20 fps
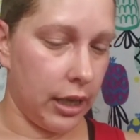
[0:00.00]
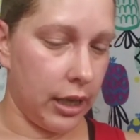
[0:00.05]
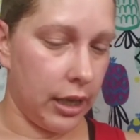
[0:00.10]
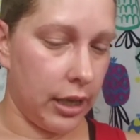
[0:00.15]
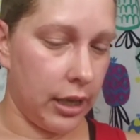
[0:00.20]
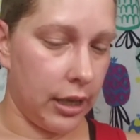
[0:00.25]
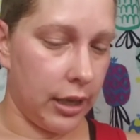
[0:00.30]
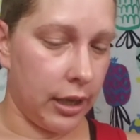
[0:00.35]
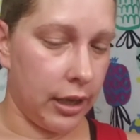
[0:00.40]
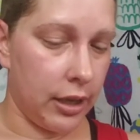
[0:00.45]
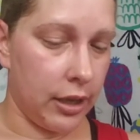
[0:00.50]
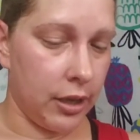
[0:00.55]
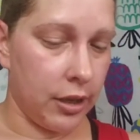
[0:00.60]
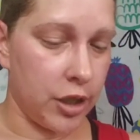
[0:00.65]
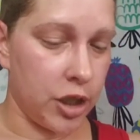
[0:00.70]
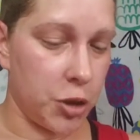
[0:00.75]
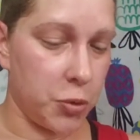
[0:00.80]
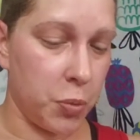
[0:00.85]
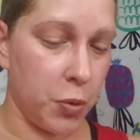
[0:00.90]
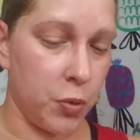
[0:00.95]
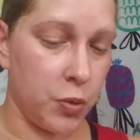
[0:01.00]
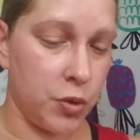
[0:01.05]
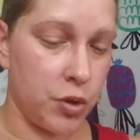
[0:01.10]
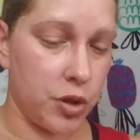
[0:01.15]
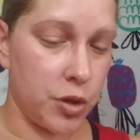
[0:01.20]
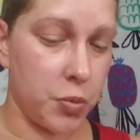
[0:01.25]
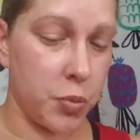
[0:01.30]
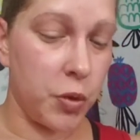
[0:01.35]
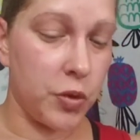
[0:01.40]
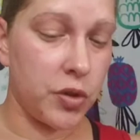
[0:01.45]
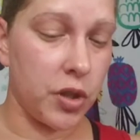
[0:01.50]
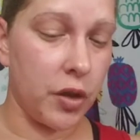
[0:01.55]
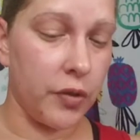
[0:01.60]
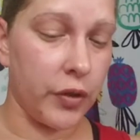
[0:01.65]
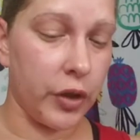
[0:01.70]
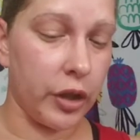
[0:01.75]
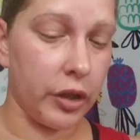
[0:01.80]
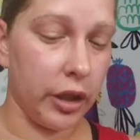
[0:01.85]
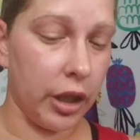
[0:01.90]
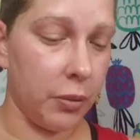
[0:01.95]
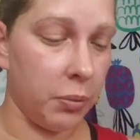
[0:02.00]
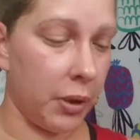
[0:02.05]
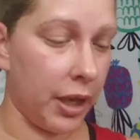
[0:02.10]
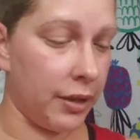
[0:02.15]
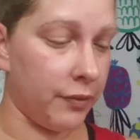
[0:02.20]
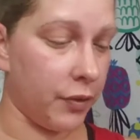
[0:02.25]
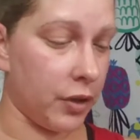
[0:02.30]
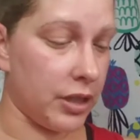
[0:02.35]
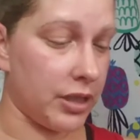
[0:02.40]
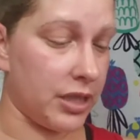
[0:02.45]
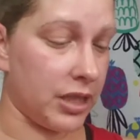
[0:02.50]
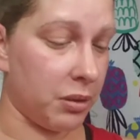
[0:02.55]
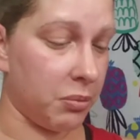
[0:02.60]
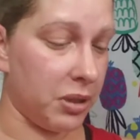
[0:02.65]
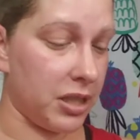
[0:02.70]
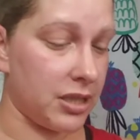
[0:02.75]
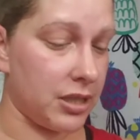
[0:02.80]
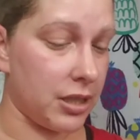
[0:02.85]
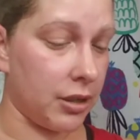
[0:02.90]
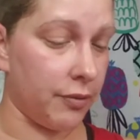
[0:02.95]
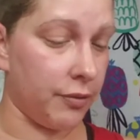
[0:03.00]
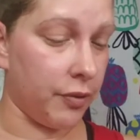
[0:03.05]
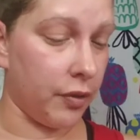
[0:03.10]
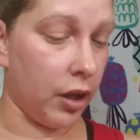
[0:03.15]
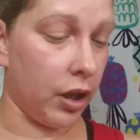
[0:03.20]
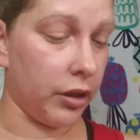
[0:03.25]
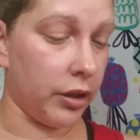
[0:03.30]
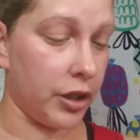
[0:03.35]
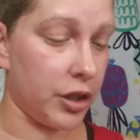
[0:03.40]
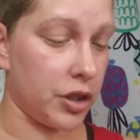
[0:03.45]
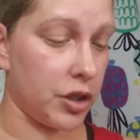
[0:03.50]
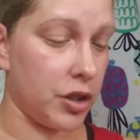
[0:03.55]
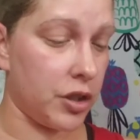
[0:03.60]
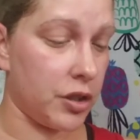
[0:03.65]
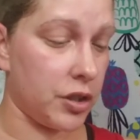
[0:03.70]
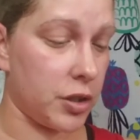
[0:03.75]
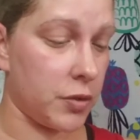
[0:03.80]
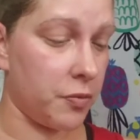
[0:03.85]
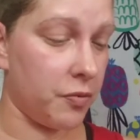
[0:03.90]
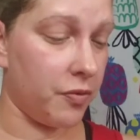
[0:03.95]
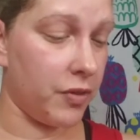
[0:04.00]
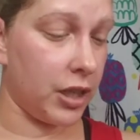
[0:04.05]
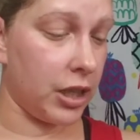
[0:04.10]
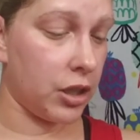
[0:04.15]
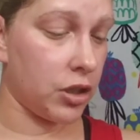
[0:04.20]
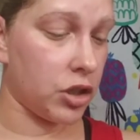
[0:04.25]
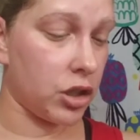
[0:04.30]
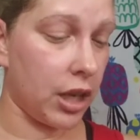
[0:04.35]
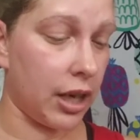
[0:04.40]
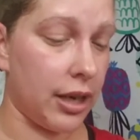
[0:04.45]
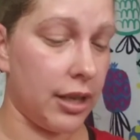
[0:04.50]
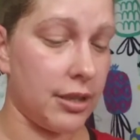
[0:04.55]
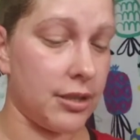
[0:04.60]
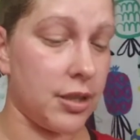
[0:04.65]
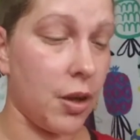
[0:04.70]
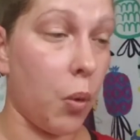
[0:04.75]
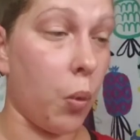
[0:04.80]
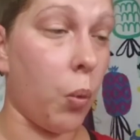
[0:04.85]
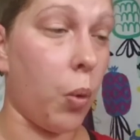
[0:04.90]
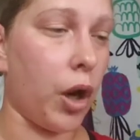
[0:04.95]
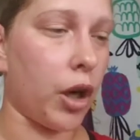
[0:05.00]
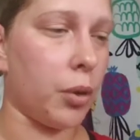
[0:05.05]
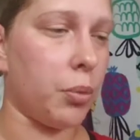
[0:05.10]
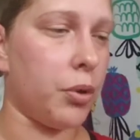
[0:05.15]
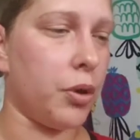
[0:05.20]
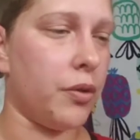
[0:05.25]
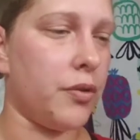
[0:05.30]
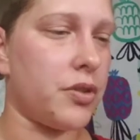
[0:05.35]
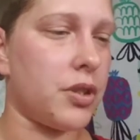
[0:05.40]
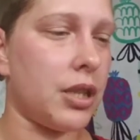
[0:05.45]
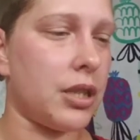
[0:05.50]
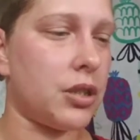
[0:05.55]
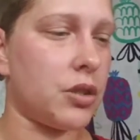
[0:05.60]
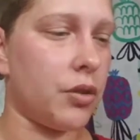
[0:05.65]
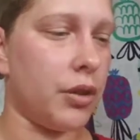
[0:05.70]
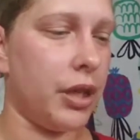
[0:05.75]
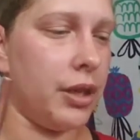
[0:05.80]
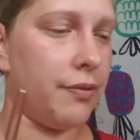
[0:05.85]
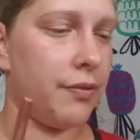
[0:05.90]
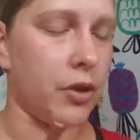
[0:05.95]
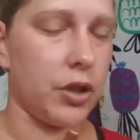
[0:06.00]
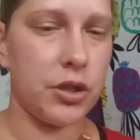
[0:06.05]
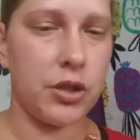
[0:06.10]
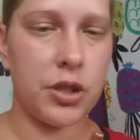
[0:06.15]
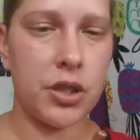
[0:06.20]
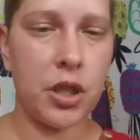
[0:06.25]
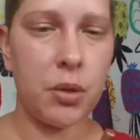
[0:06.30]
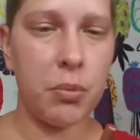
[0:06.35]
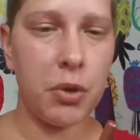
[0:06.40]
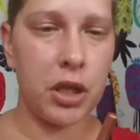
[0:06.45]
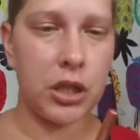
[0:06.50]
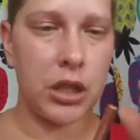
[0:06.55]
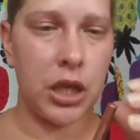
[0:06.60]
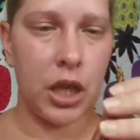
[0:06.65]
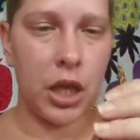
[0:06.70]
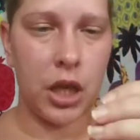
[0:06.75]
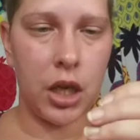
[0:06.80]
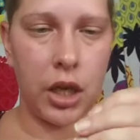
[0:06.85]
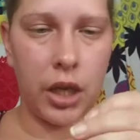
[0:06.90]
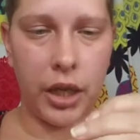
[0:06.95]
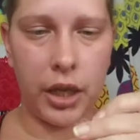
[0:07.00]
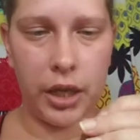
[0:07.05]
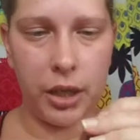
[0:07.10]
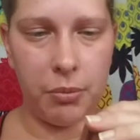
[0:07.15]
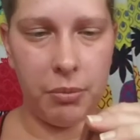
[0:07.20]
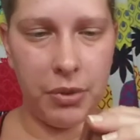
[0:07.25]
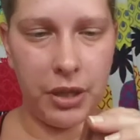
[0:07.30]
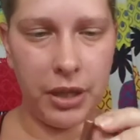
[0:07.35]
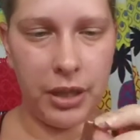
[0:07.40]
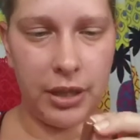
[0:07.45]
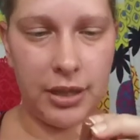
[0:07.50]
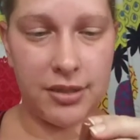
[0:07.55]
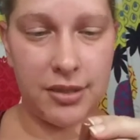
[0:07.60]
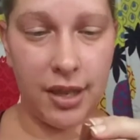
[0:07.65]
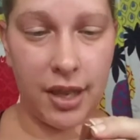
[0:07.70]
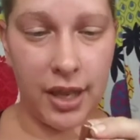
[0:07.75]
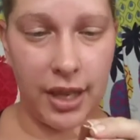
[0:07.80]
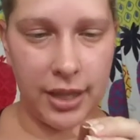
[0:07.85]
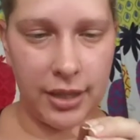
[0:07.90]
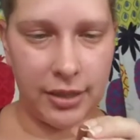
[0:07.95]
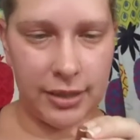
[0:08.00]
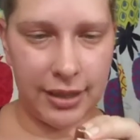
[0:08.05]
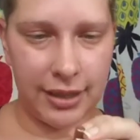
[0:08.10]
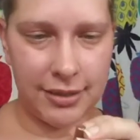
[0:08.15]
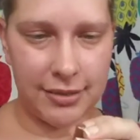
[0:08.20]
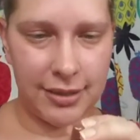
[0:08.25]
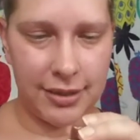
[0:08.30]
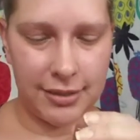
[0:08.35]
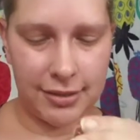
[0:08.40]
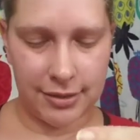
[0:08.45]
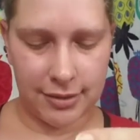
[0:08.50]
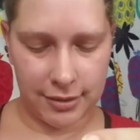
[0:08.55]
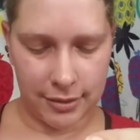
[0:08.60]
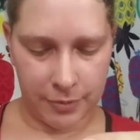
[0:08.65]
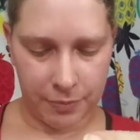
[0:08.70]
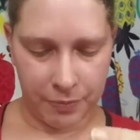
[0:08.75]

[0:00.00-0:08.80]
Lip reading: And smooths over your lip line for a seamless and flawless finish. And it's waterproof, so that's great for summertime. It's hot in Texas.